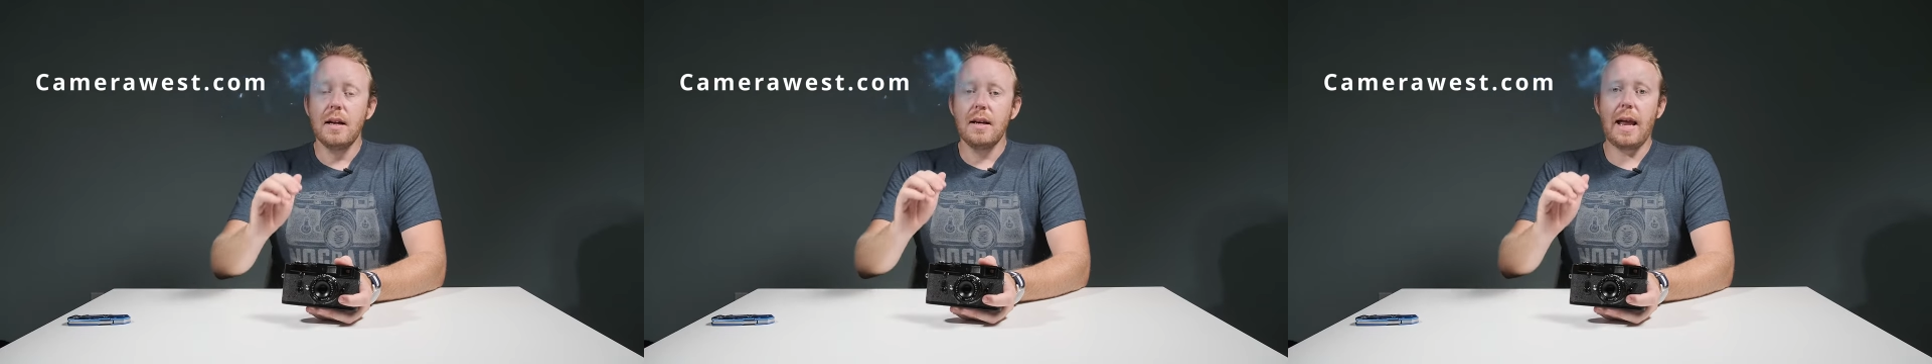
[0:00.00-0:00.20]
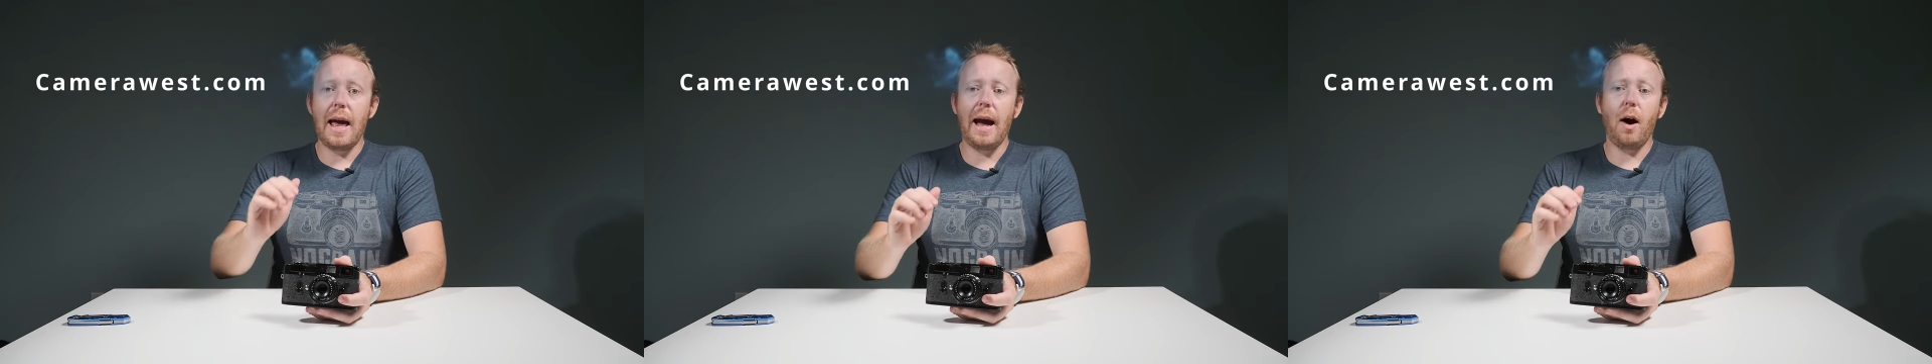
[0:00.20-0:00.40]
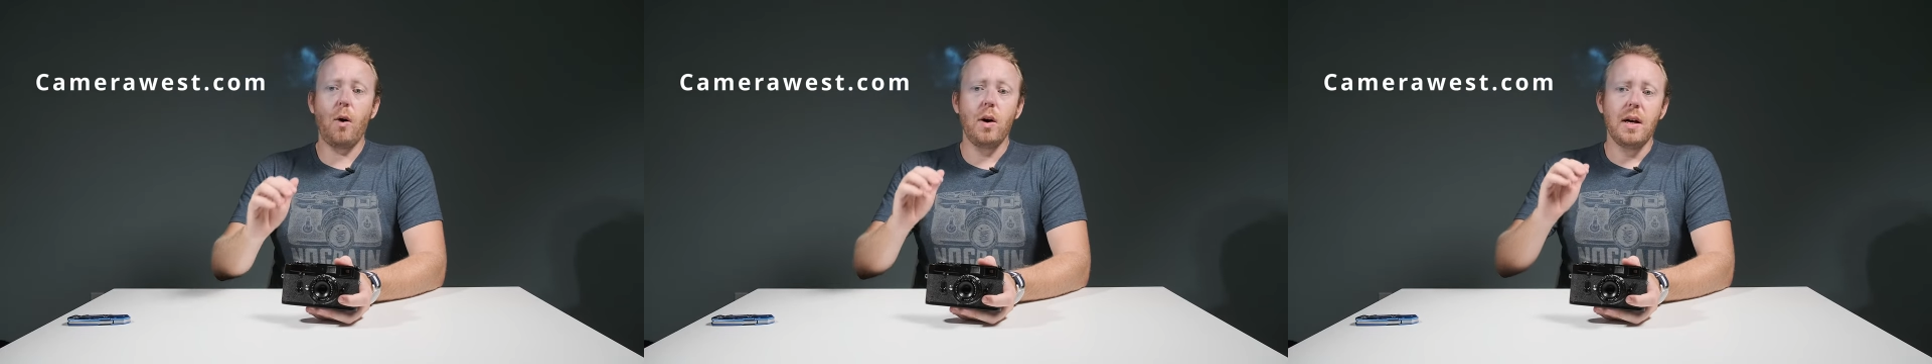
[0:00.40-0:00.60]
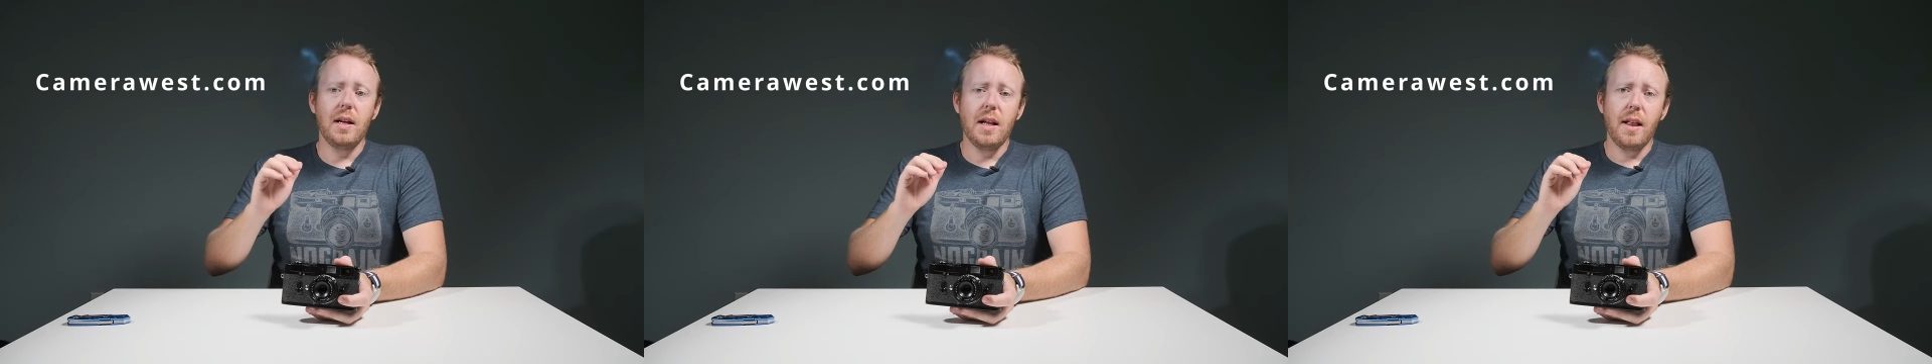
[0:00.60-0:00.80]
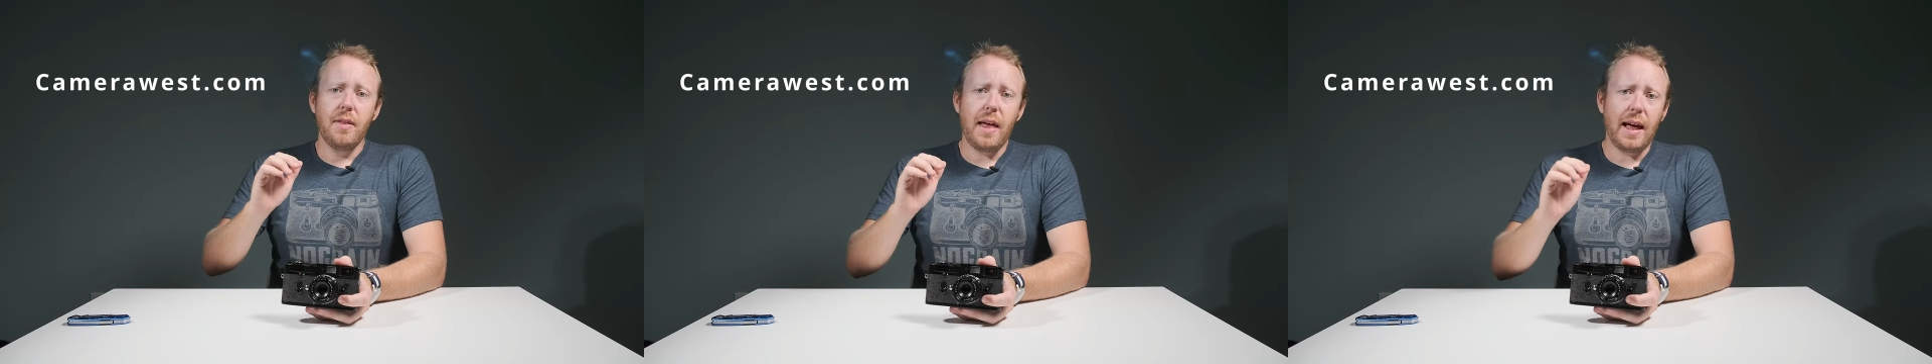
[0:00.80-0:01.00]
Now
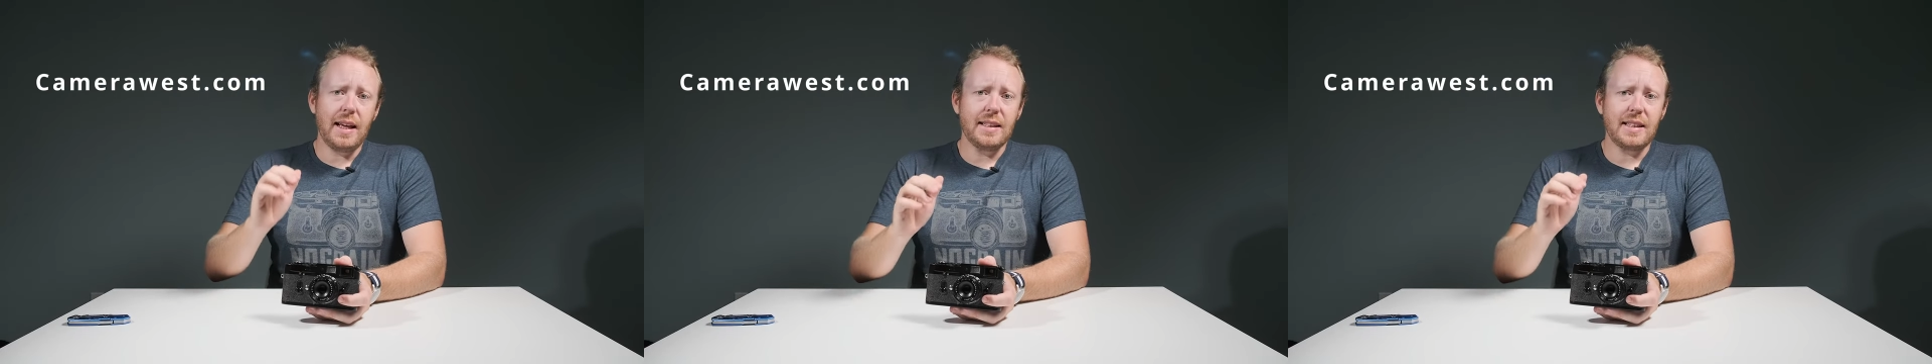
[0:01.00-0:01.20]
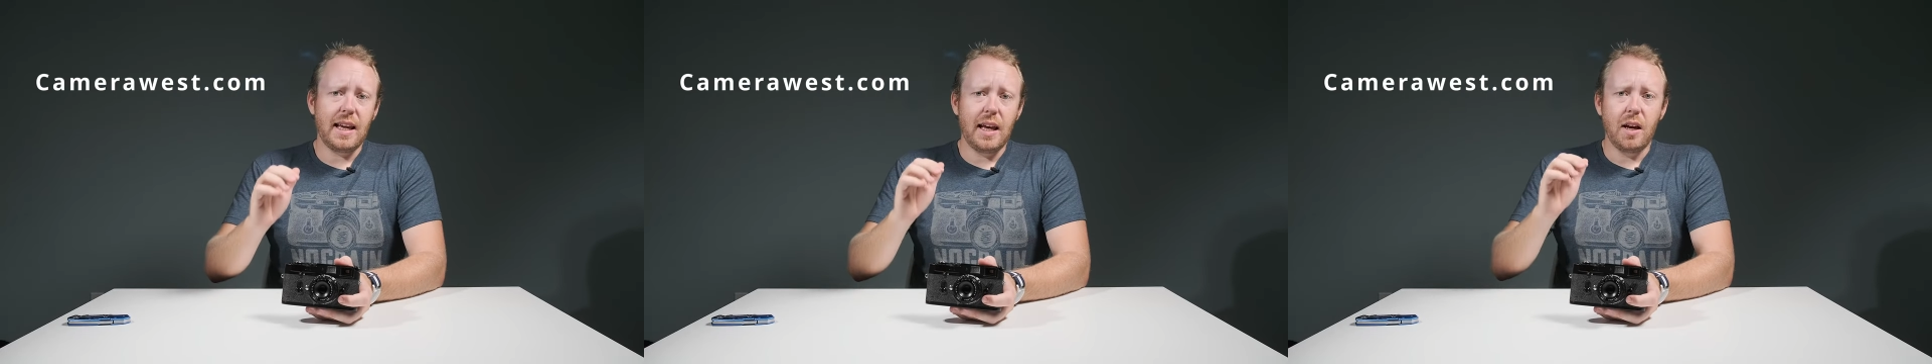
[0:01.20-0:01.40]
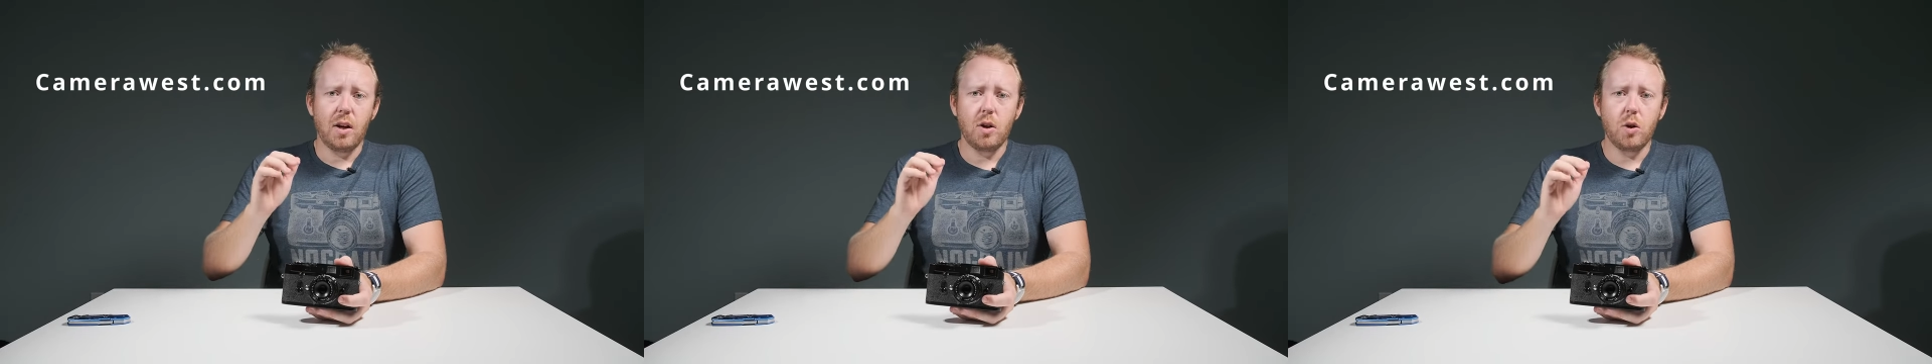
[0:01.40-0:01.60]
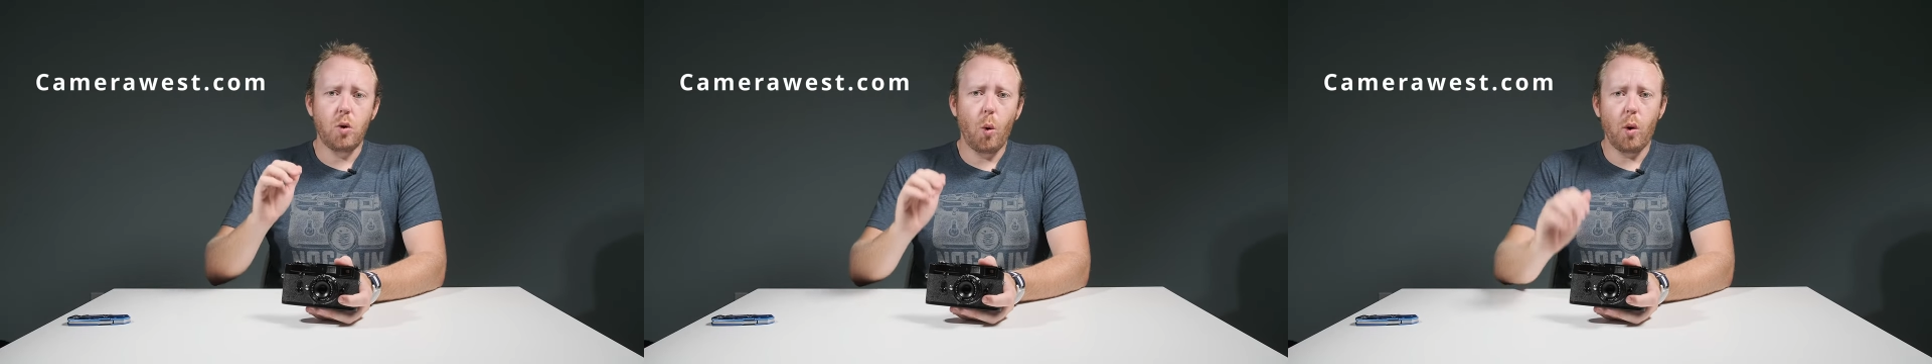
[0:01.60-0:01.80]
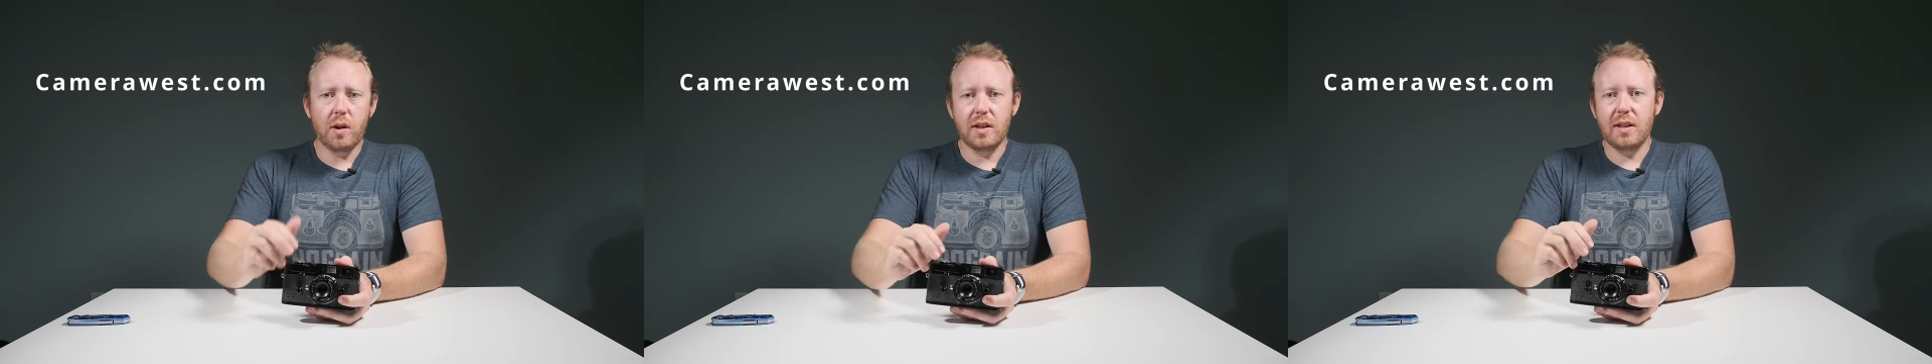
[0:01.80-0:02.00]
that is a
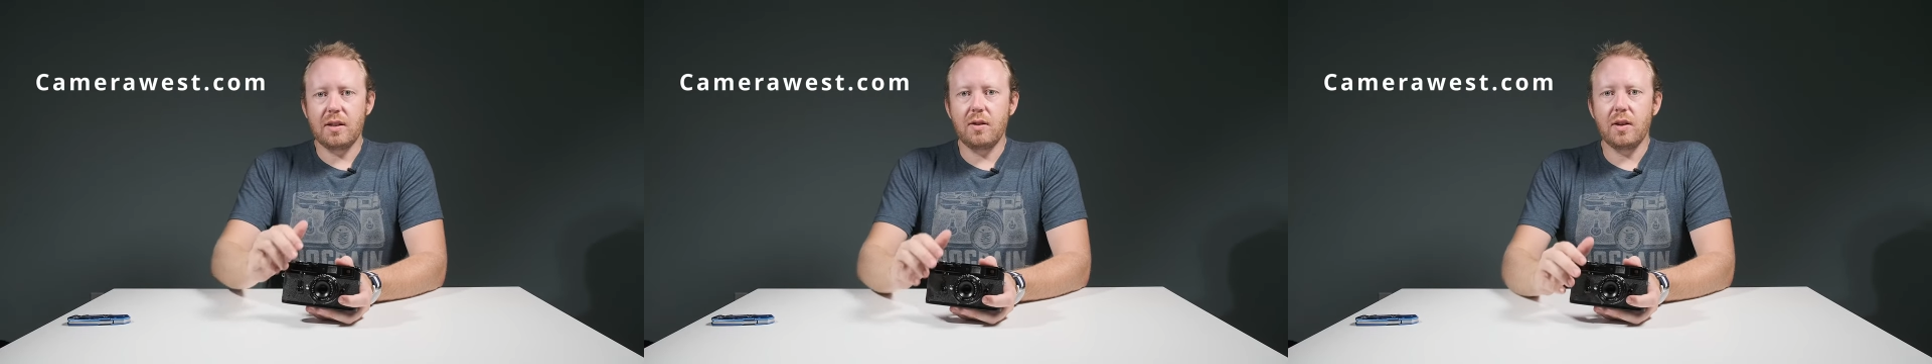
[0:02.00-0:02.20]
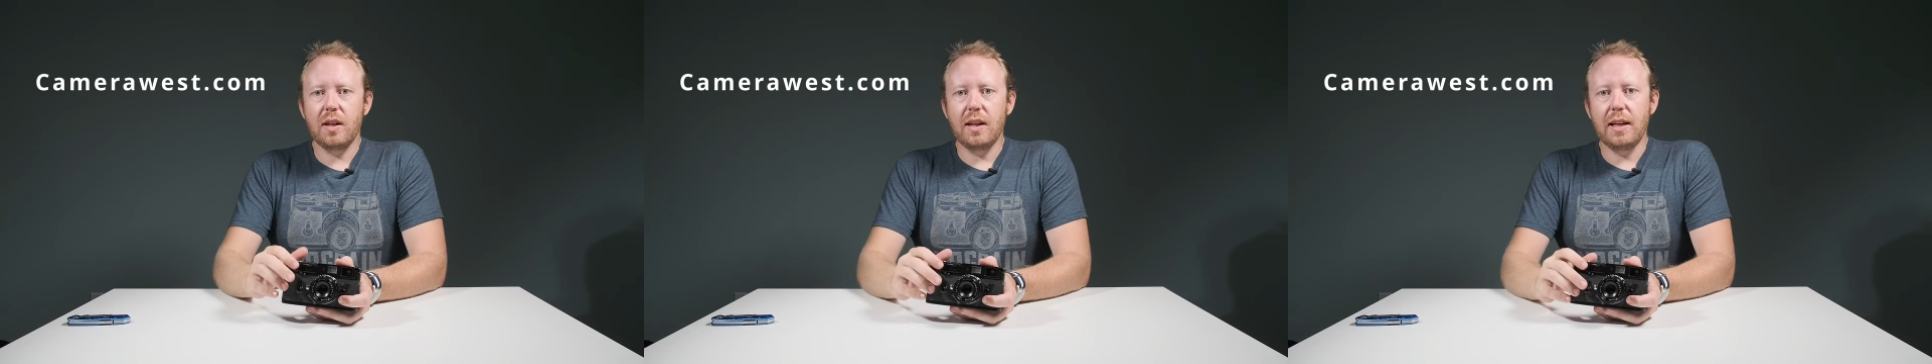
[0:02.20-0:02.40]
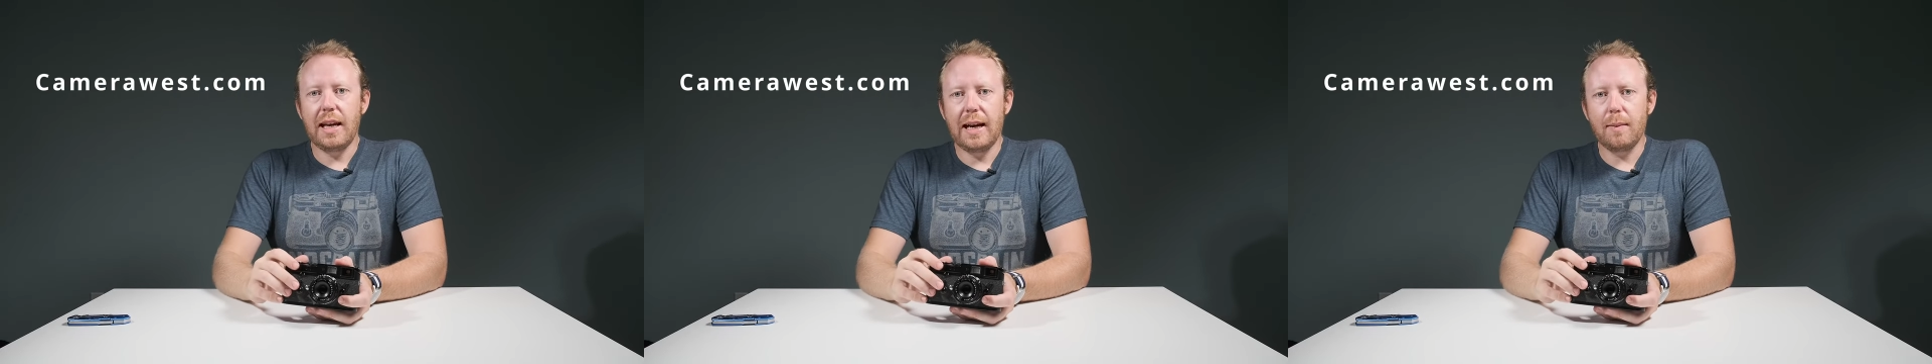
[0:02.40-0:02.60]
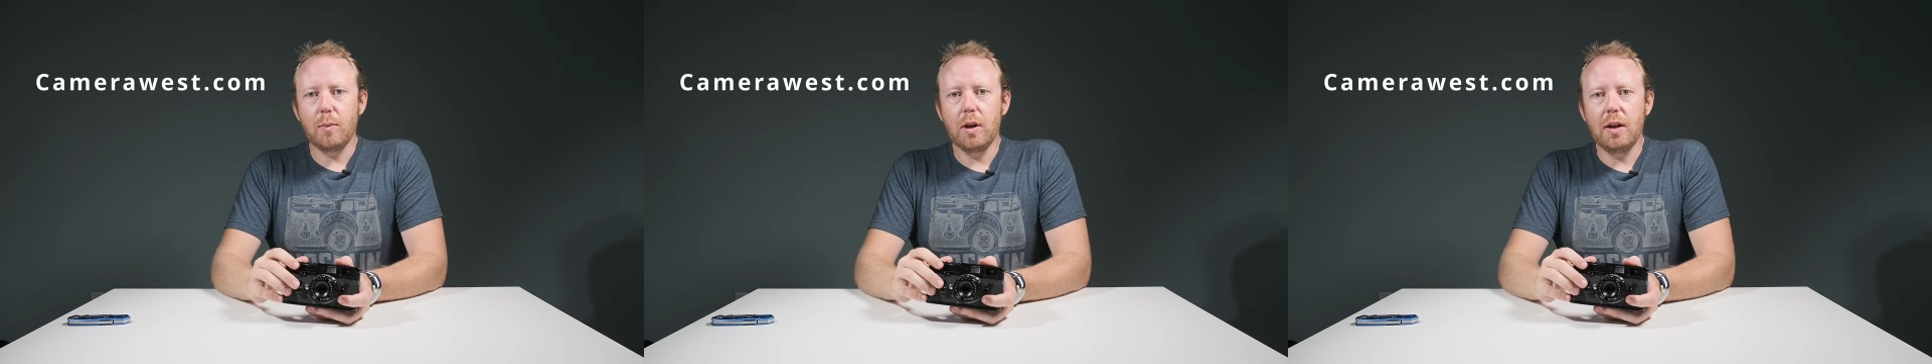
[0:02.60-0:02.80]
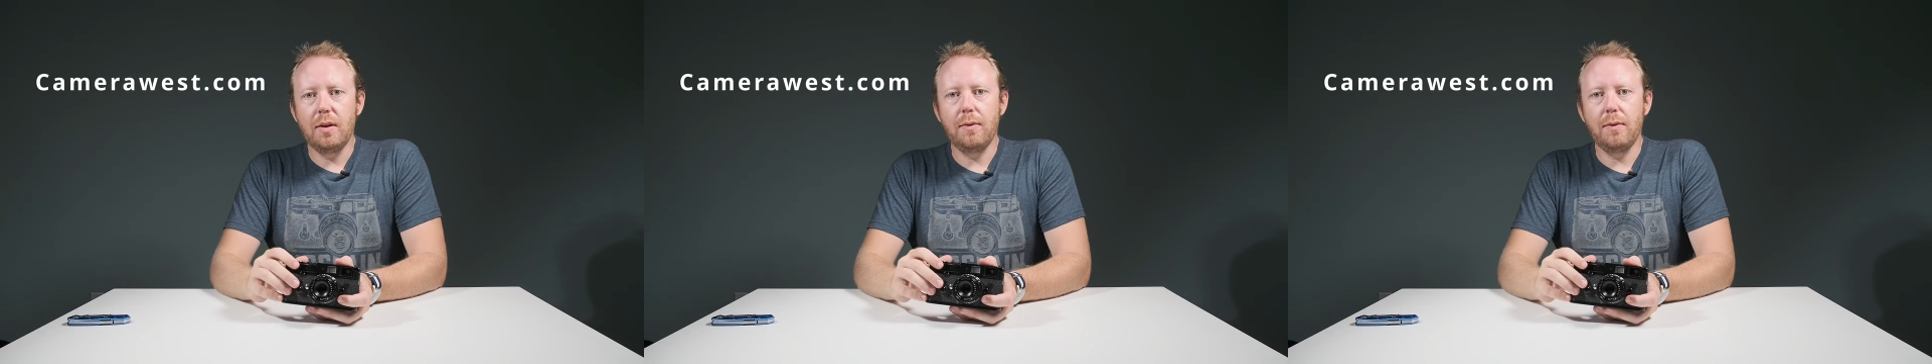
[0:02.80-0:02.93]
gorgeous looking camera